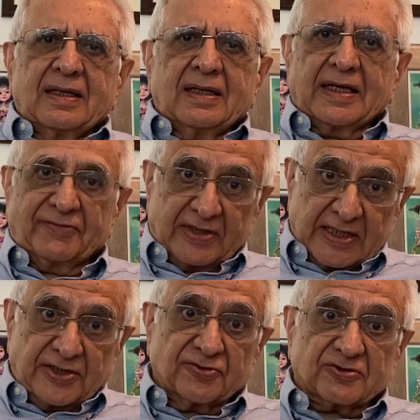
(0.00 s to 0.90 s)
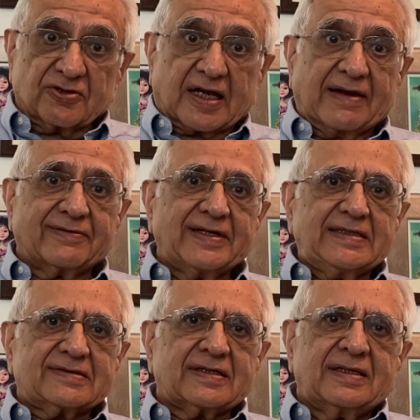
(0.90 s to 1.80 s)
with individual
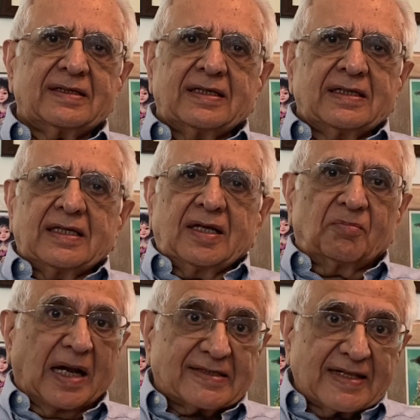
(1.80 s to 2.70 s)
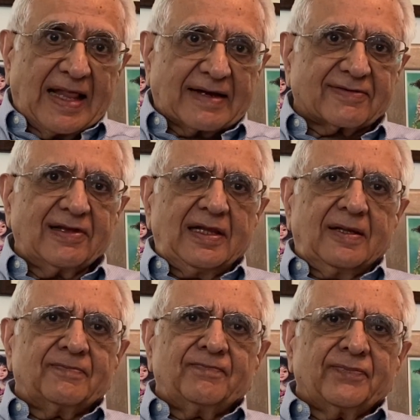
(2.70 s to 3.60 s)
countries, multilateral
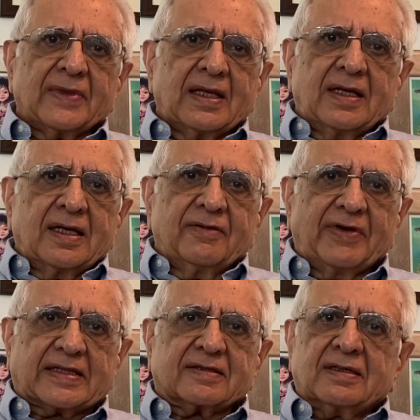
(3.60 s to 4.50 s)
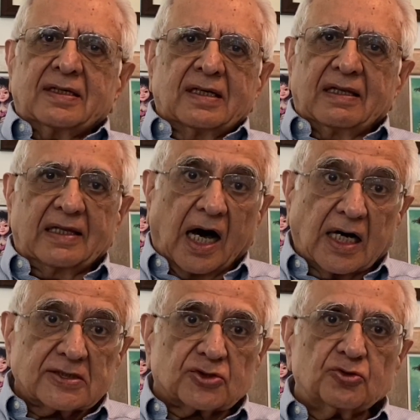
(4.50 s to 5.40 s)
with
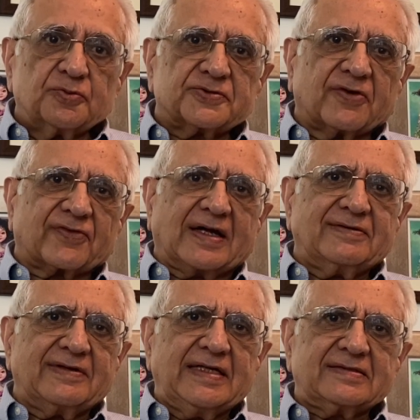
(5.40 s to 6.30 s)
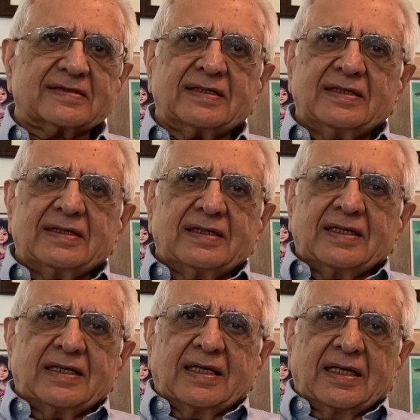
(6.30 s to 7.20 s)
large groups of countries,
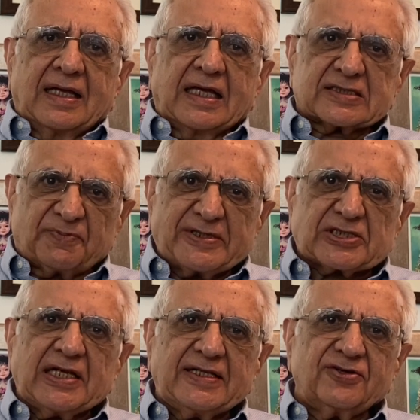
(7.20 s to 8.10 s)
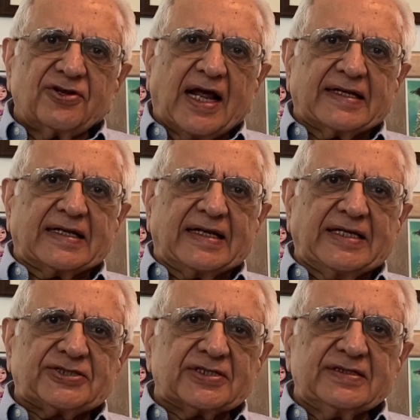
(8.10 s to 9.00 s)
especially the United
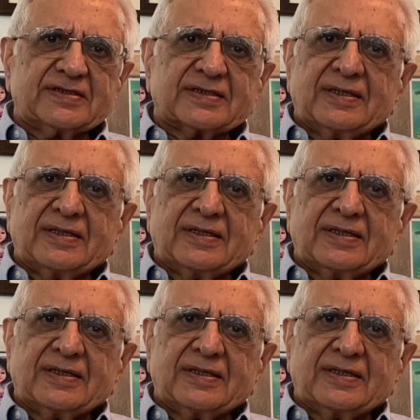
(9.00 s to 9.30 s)
Nations,